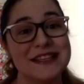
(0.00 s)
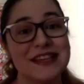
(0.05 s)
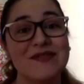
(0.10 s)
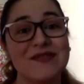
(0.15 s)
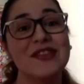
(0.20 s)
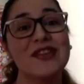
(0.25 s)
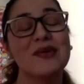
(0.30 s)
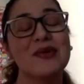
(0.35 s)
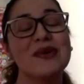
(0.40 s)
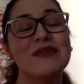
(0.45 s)

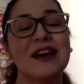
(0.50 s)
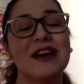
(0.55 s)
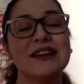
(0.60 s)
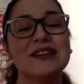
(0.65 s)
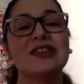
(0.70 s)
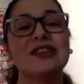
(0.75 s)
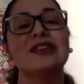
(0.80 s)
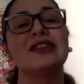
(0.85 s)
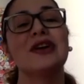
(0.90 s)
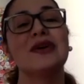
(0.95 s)
Even though we've had
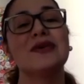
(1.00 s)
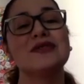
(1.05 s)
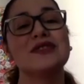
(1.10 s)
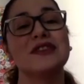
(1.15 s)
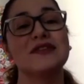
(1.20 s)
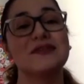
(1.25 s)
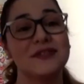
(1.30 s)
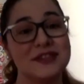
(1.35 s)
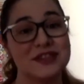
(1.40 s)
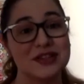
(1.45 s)
to close
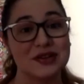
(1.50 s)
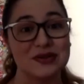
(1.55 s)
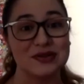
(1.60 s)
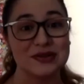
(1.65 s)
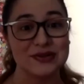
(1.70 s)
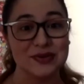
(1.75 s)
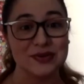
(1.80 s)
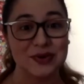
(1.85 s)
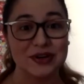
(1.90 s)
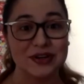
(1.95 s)
our physical
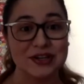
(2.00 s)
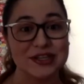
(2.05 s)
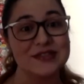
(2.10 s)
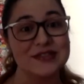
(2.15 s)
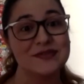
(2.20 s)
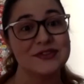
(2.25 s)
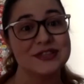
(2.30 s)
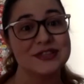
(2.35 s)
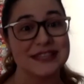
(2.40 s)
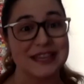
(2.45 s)
doors
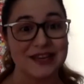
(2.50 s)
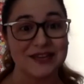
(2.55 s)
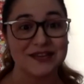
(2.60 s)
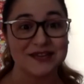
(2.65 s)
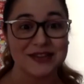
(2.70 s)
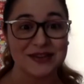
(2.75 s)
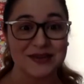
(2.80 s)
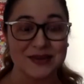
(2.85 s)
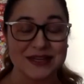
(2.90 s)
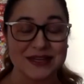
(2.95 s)
for
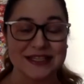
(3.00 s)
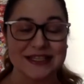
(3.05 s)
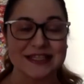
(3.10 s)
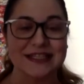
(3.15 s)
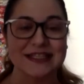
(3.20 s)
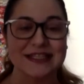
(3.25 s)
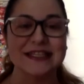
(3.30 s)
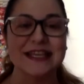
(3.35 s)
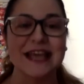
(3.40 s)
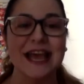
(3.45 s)
safety
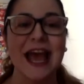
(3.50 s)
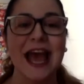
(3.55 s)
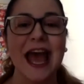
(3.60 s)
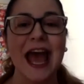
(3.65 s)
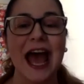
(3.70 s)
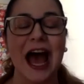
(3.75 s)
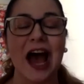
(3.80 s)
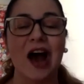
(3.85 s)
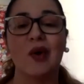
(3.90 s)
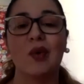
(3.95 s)
reasons,
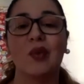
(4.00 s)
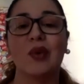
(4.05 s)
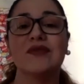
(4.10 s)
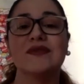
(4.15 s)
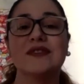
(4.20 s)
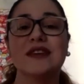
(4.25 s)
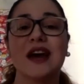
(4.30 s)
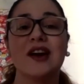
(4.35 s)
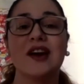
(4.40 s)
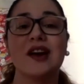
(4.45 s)
we've
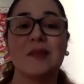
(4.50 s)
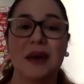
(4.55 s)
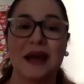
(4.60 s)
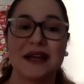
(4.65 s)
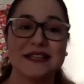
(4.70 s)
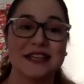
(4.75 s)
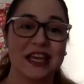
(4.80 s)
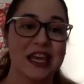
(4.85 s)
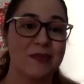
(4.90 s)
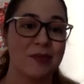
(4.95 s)
done our
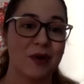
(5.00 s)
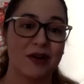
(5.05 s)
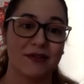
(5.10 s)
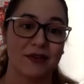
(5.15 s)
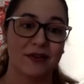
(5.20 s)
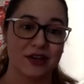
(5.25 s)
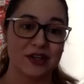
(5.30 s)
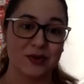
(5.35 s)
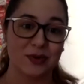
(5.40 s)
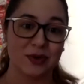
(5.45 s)
best to keep our
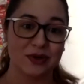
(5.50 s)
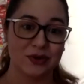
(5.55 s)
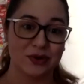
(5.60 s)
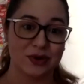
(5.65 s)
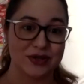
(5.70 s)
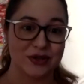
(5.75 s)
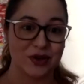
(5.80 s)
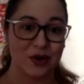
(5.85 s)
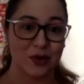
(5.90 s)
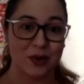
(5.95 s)
virtual
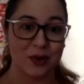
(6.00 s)
doors open.